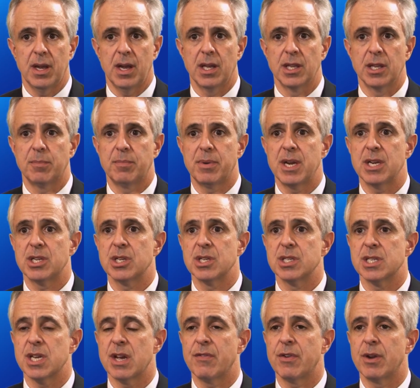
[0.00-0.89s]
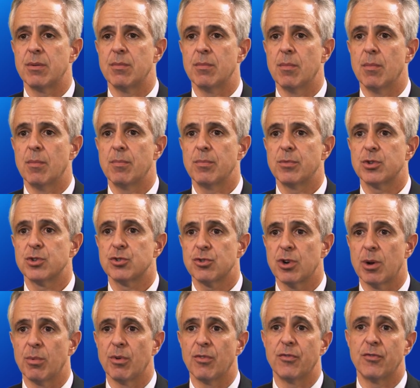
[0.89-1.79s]
and the patient is having
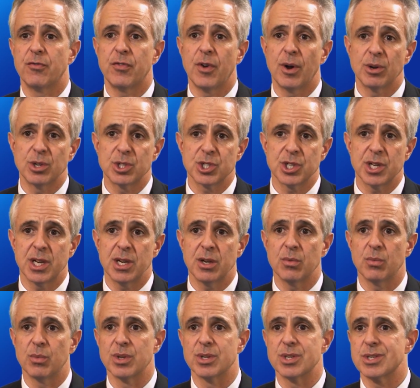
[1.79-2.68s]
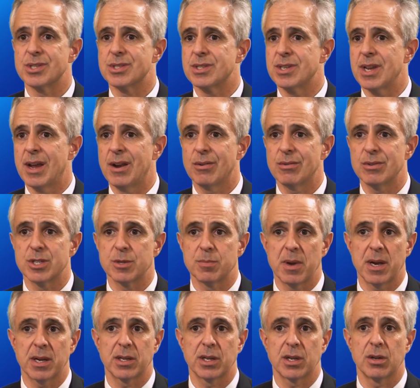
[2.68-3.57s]
trouble functioning with standard
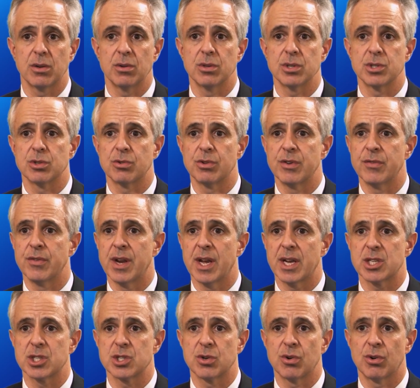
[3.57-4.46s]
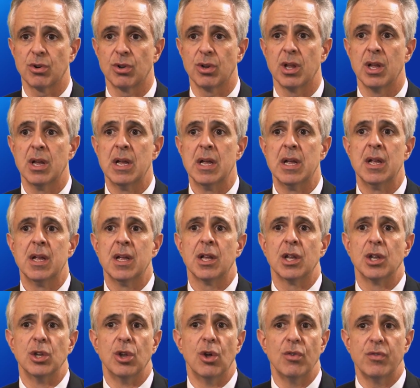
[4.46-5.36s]
spectacles or even external
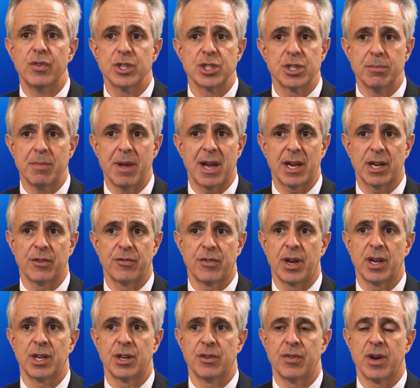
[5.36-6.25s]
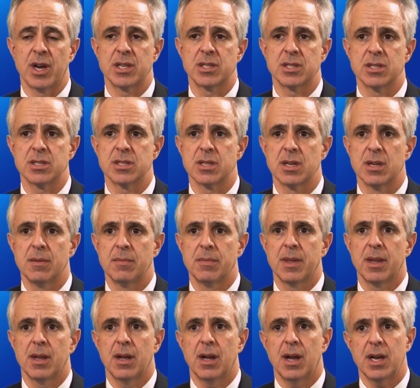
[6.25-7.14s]
low vision magnifying devices,
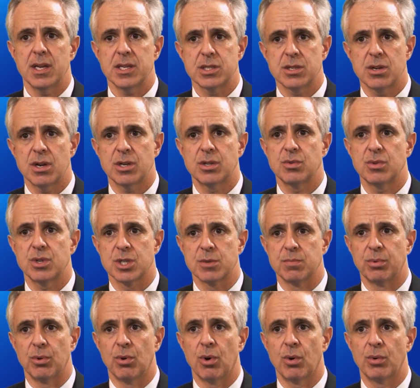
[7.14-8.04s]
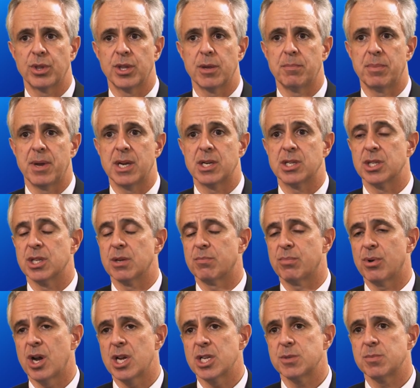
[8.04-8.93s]
I start to explore with the patient the
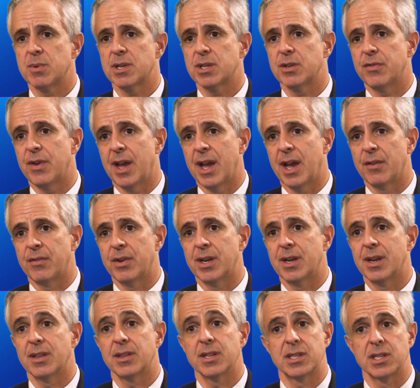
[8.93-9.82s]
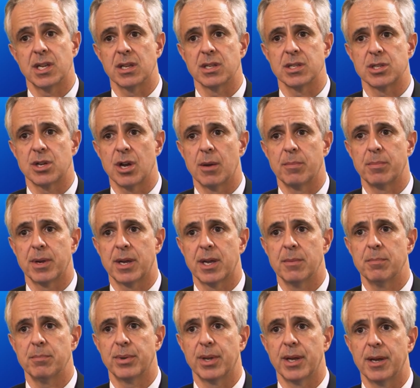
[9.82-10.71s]
prospect of having the telescopic
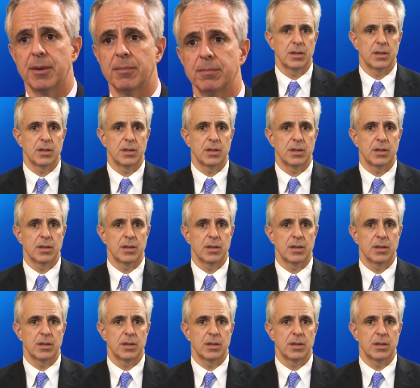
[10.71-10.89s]
implant.